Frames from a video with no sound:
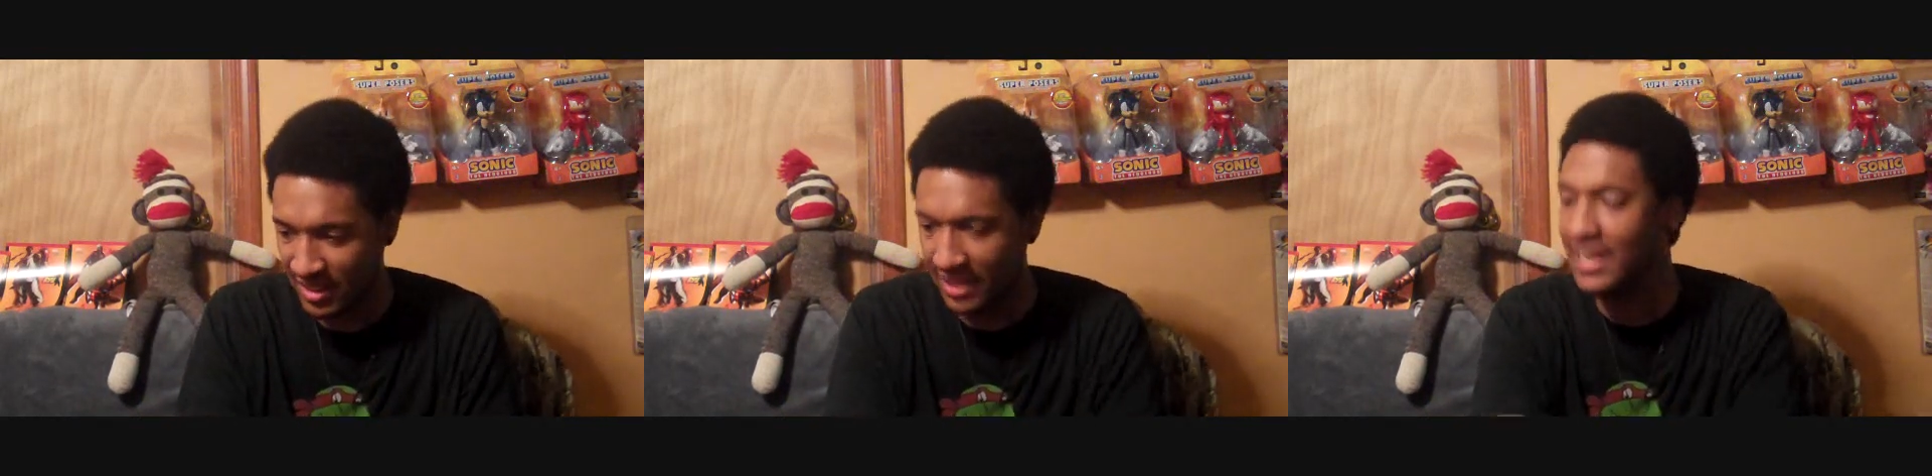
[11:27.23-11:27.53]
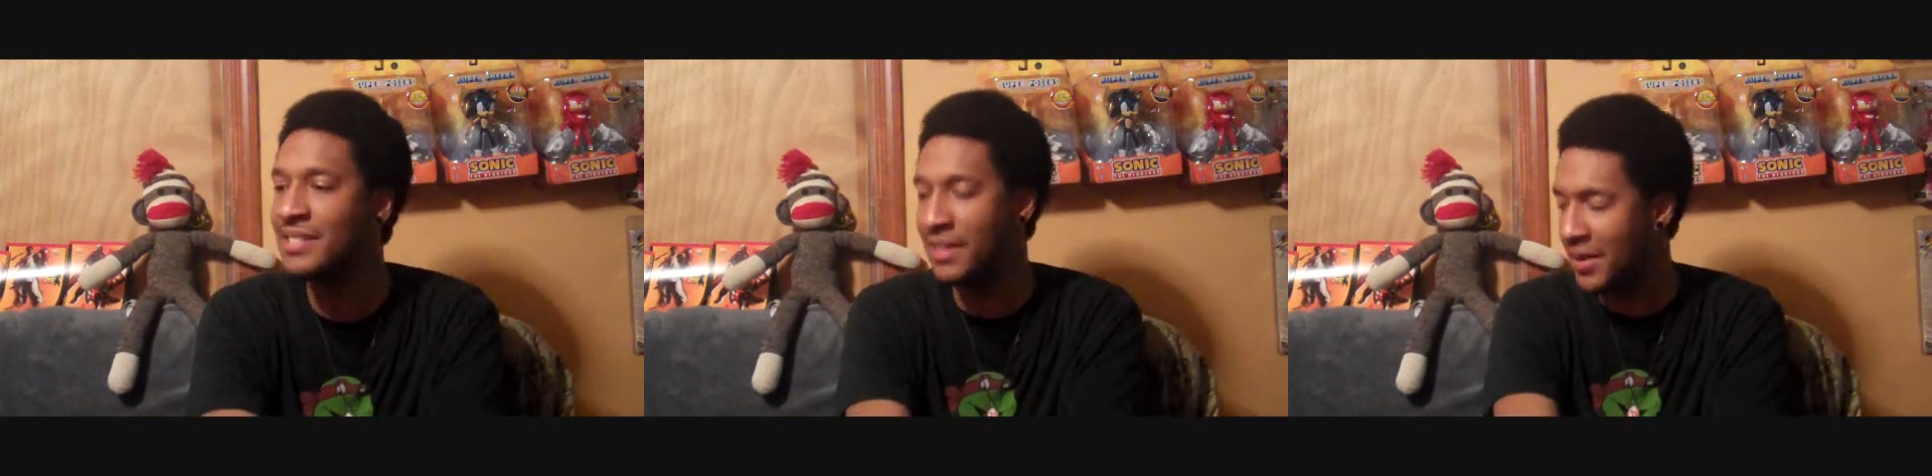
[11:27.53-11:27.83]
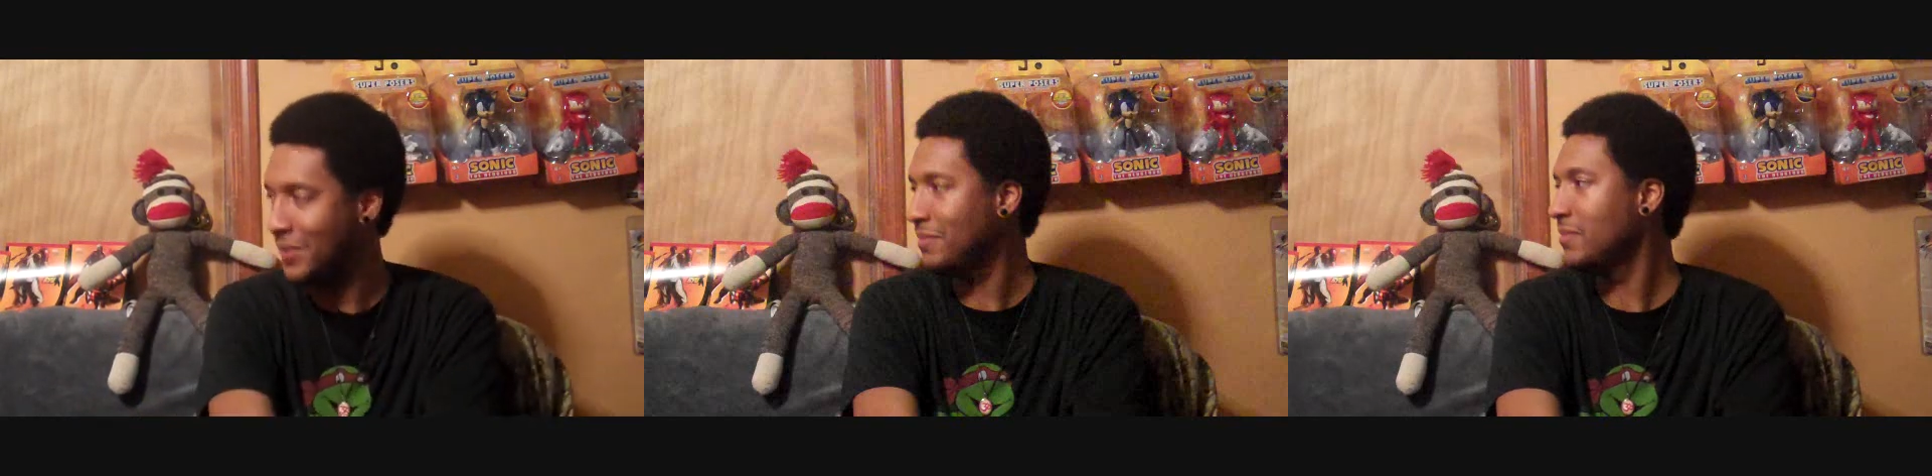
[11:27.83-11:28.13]
Chun Li's in
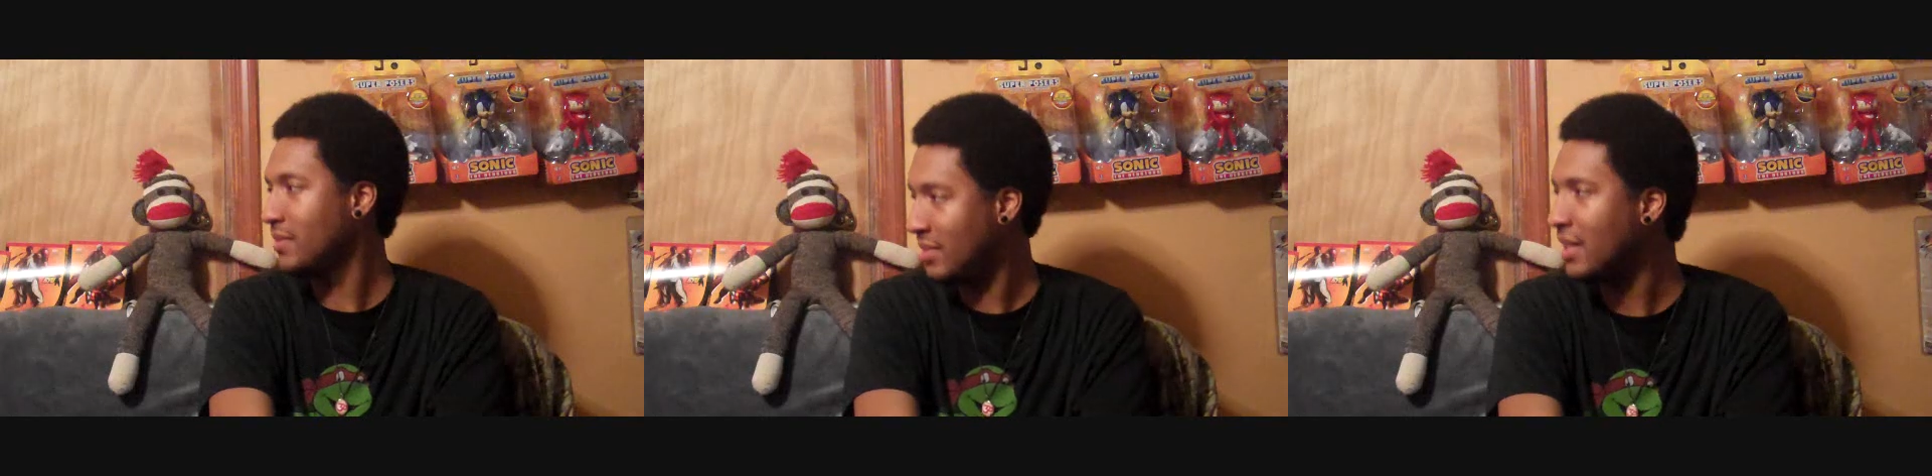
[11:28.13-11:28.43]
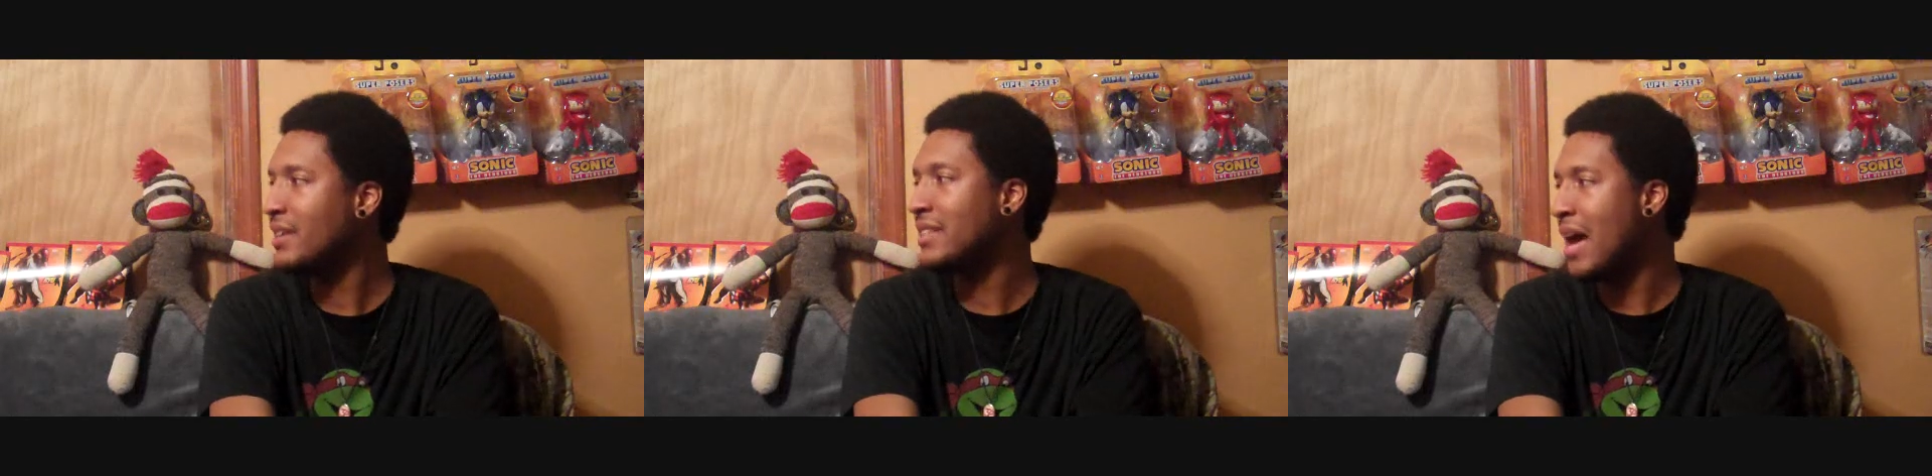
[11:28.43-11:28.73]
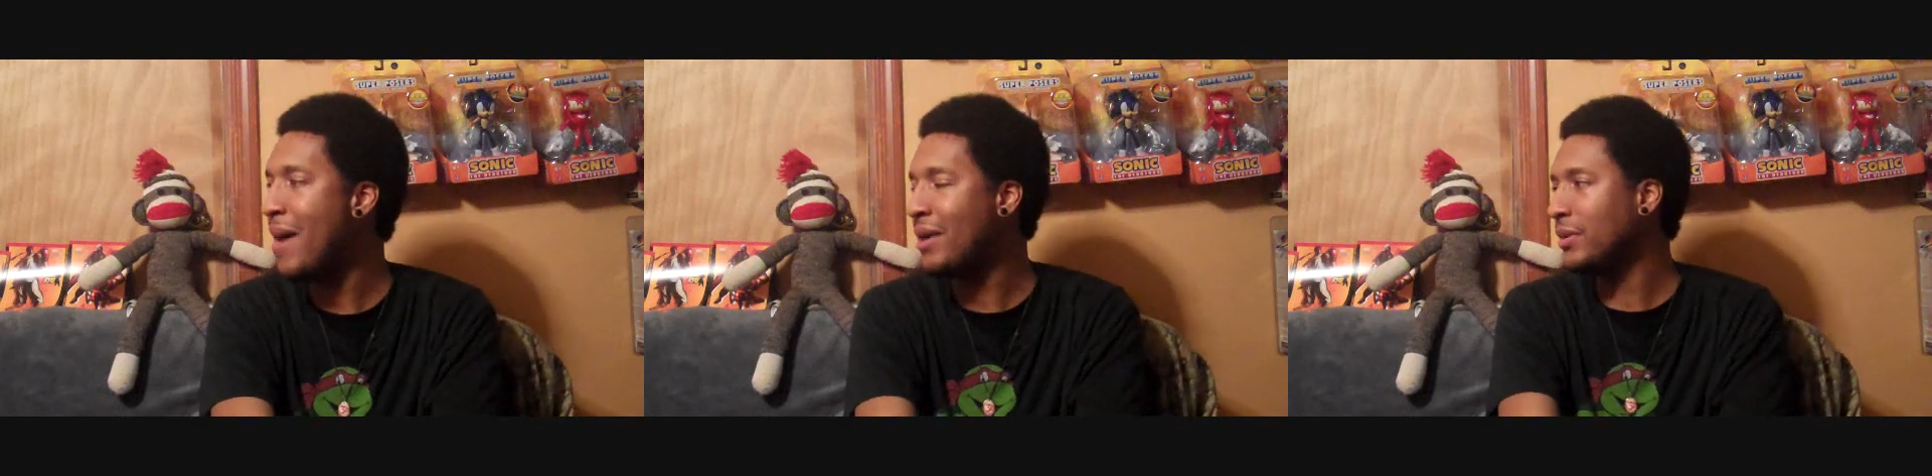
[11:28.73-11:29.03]
there. Okay. Cool. Chun Li's
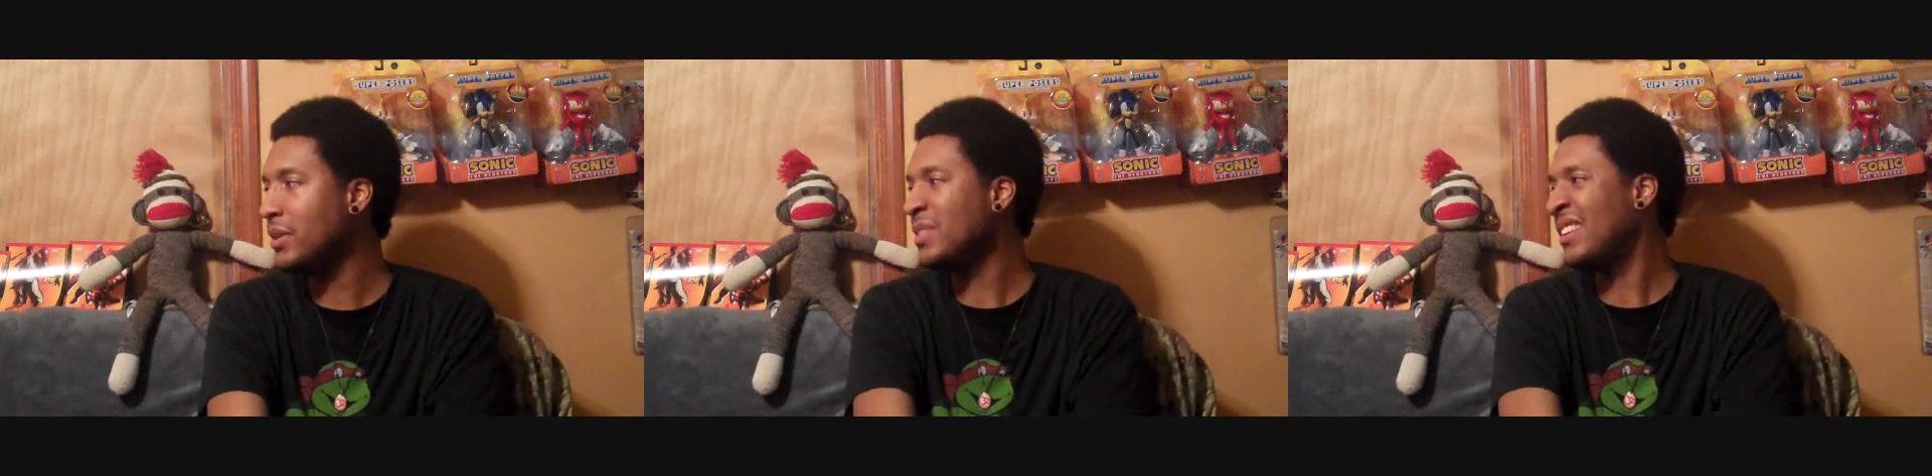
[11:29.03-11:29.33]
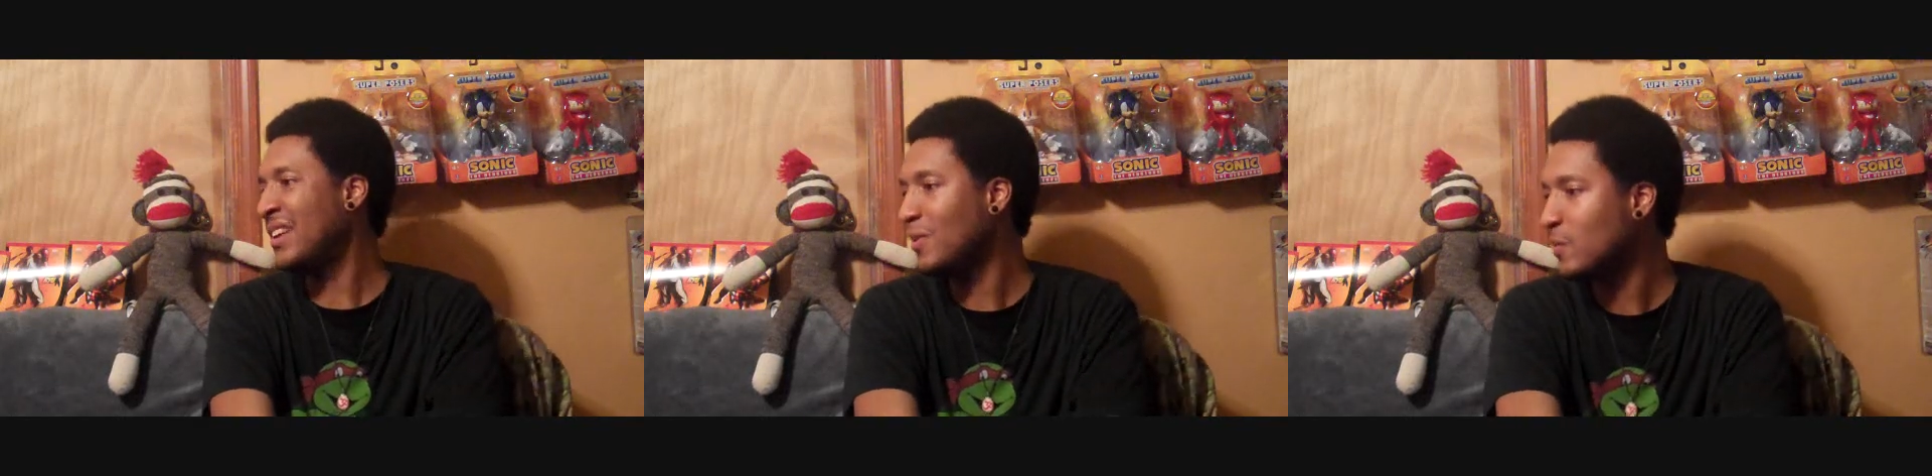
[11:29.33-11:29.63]
in. If I, I don't use it though.